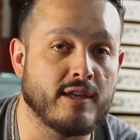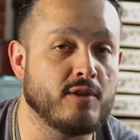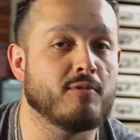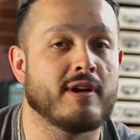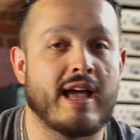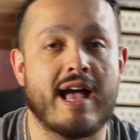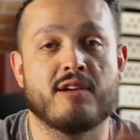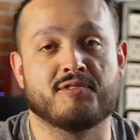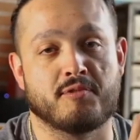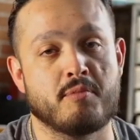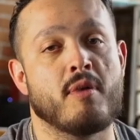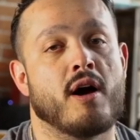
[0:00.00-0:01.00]
You want a house
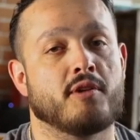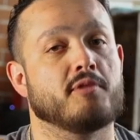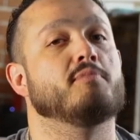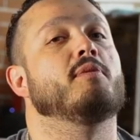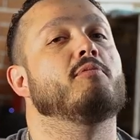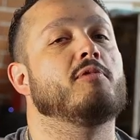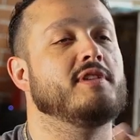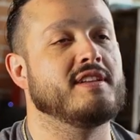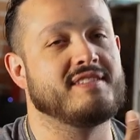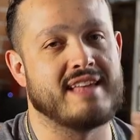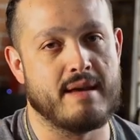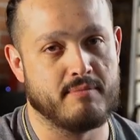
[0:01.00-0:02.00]
remodeled, but what does
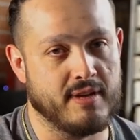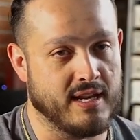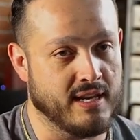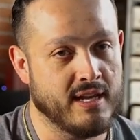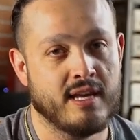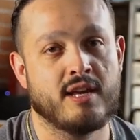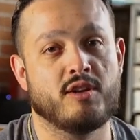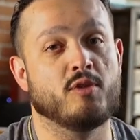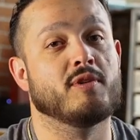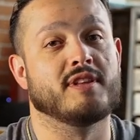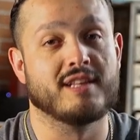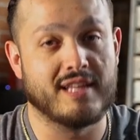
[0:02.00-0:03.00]
that mean? Do you
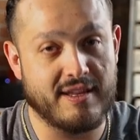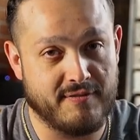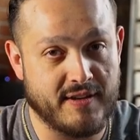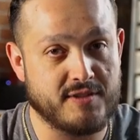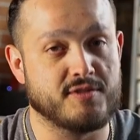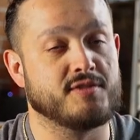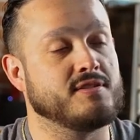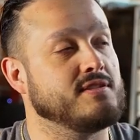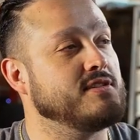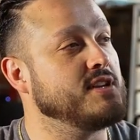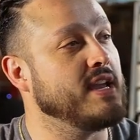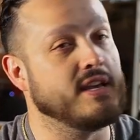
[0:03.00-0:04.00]
want the light fixtures
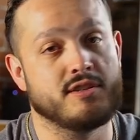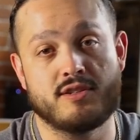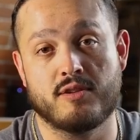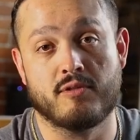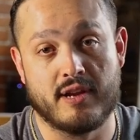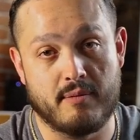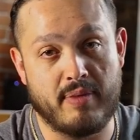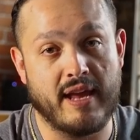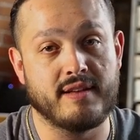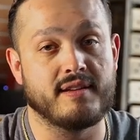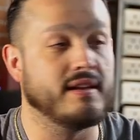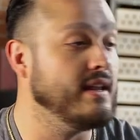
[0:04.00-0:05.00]
changed? Do you want it
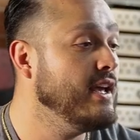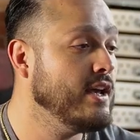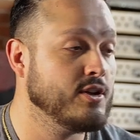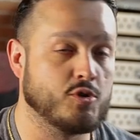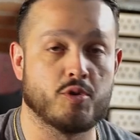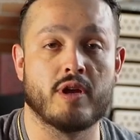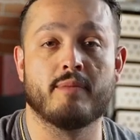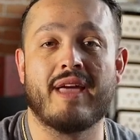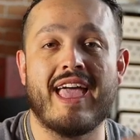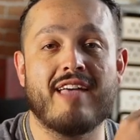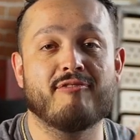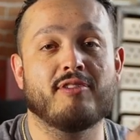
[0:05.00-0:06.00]
painted, trim?
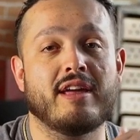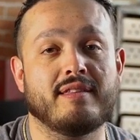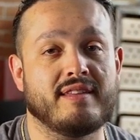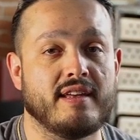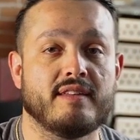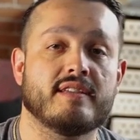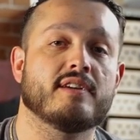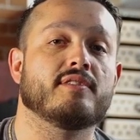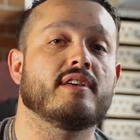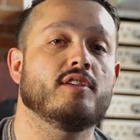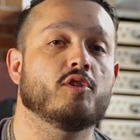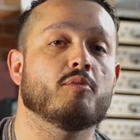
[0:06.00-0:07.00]
Every detail
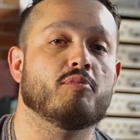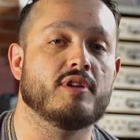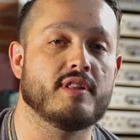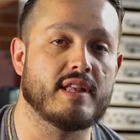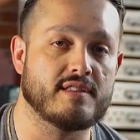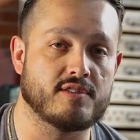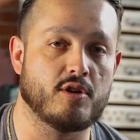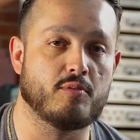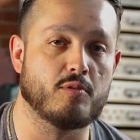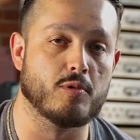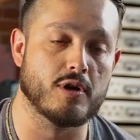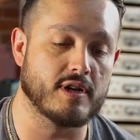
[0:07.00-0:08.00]
that you can put in that scope of
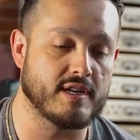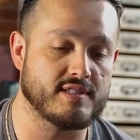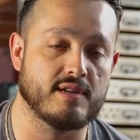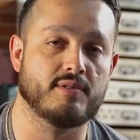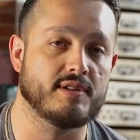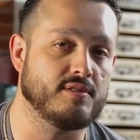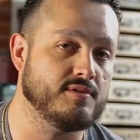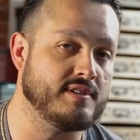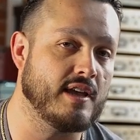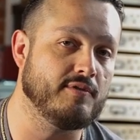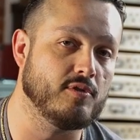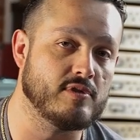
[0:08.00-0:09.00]
work, it's going to
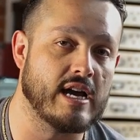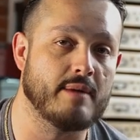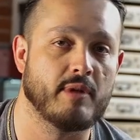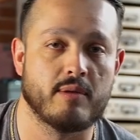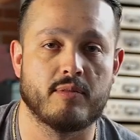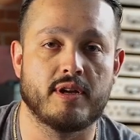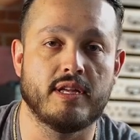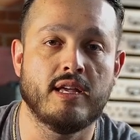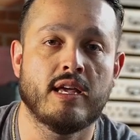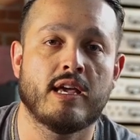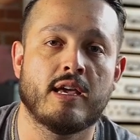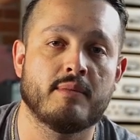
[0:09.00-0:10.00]
save you time and money,
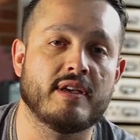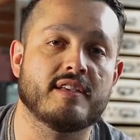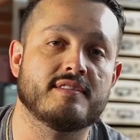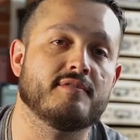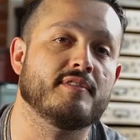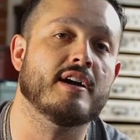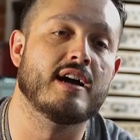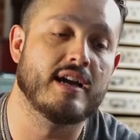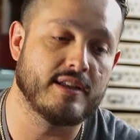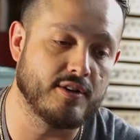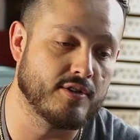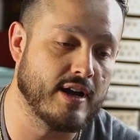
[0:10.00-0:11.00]
because if not,
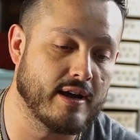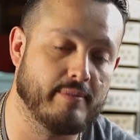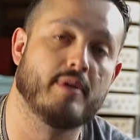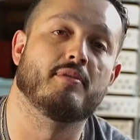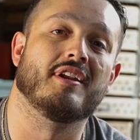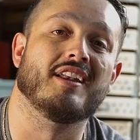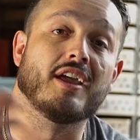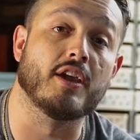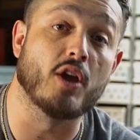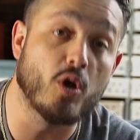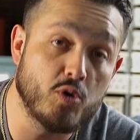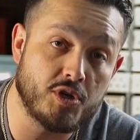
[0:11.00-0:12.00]
you're not gonna be able to
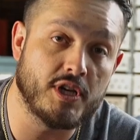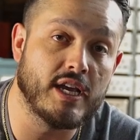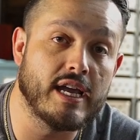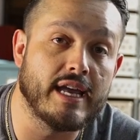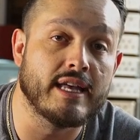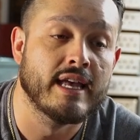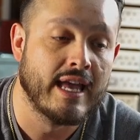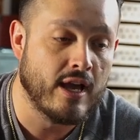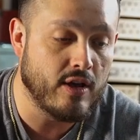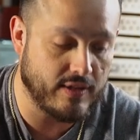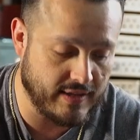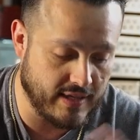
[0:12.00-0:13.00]
negotiate
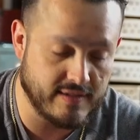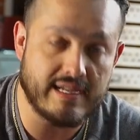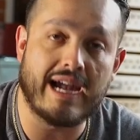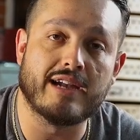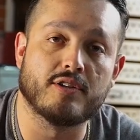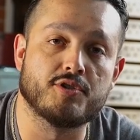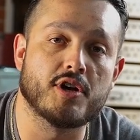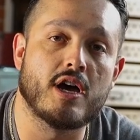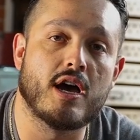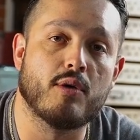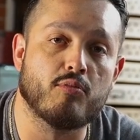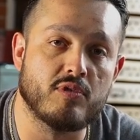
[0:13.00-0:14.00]
the entire
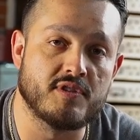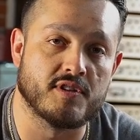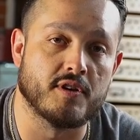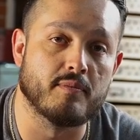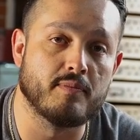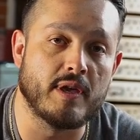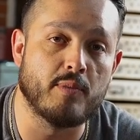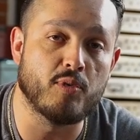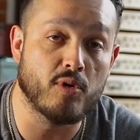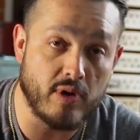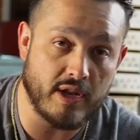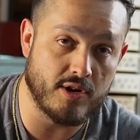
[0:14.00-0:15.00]
job with certain
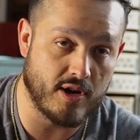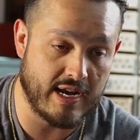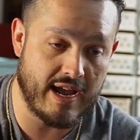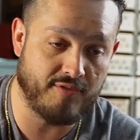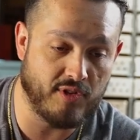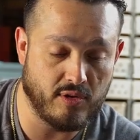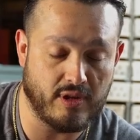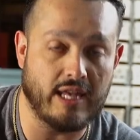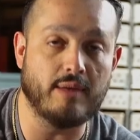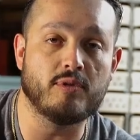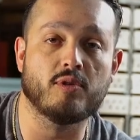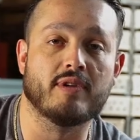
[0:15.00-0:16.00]
people, and you're gonna have to
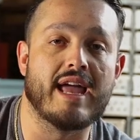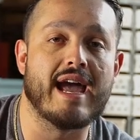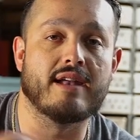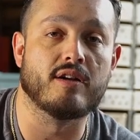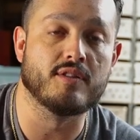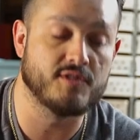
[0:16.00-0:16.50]
keep doing add-ons.